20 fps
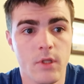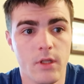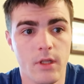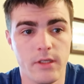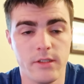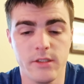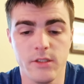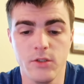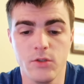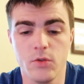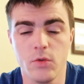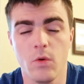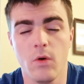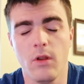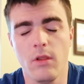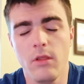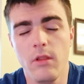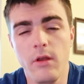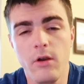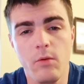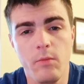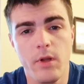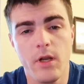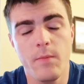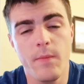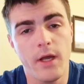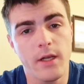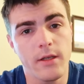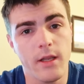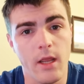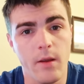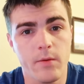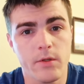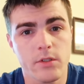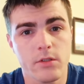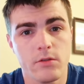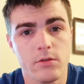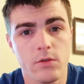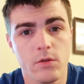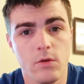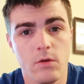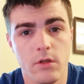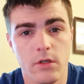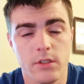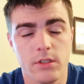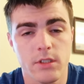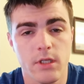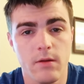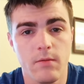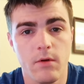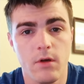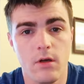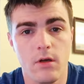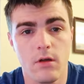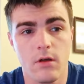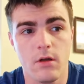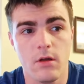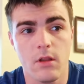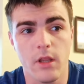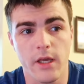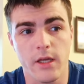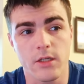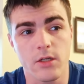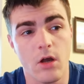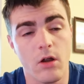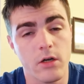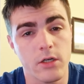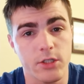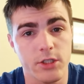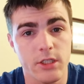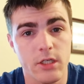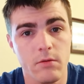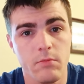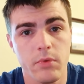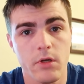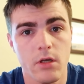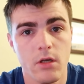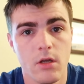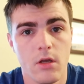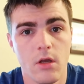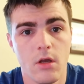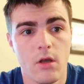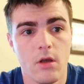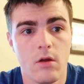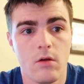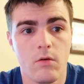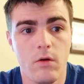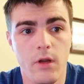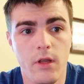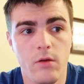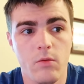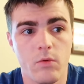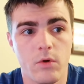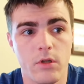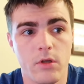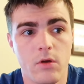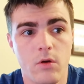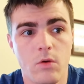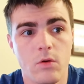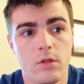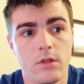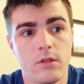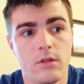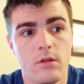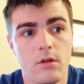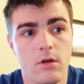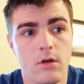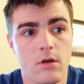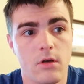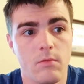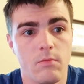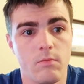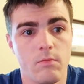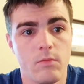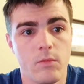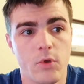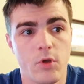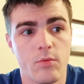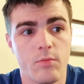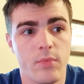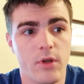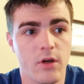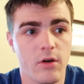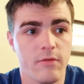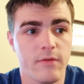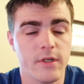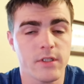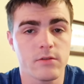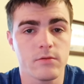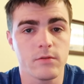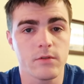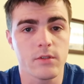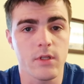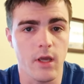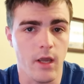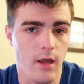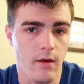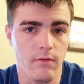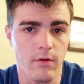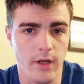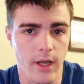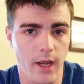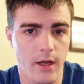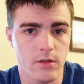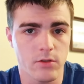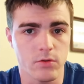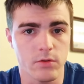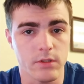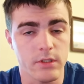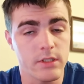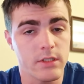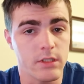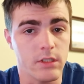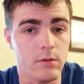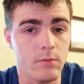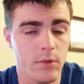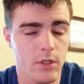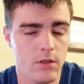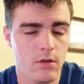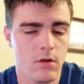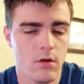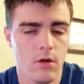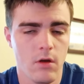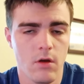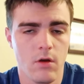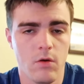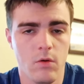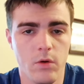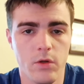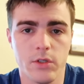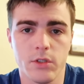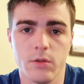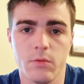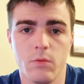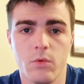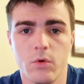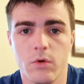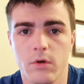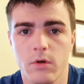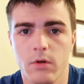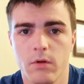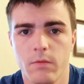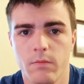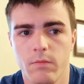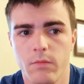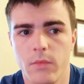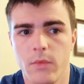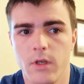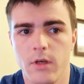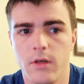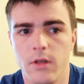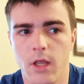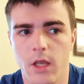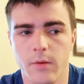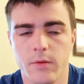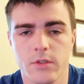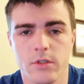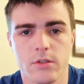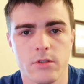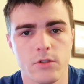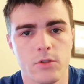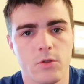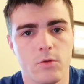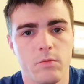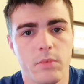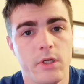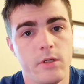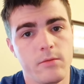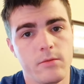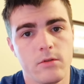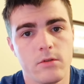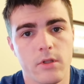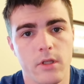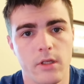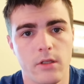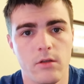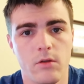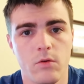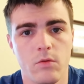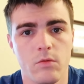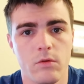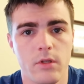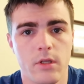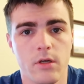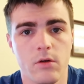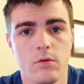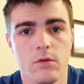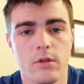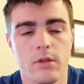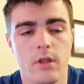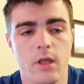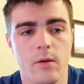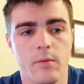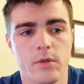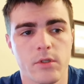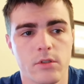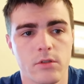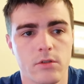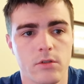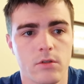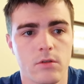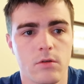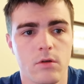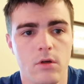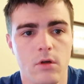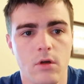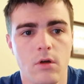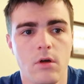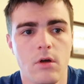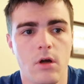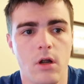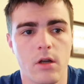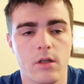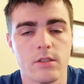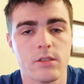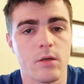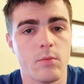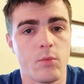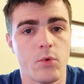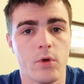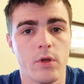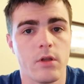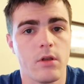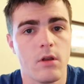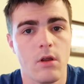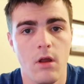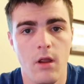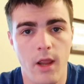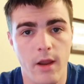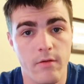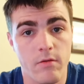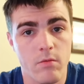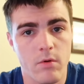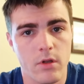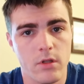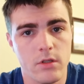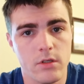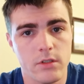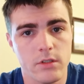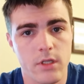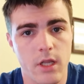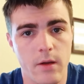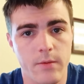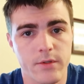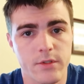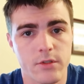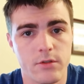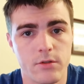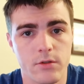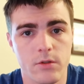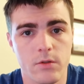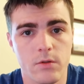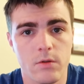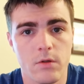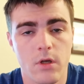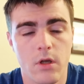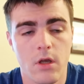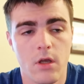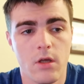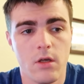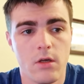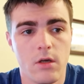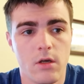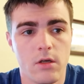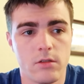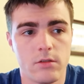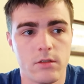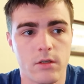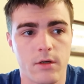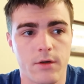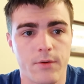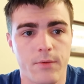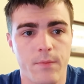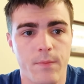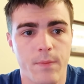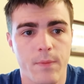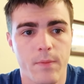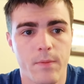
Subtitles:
They teach you a little bit about damage control on on a ship, right? When you go to your bigger vessels, they have like actual DC men, which are more damage control people. They do deal with damage control. On a submarine, everybody does damage control, so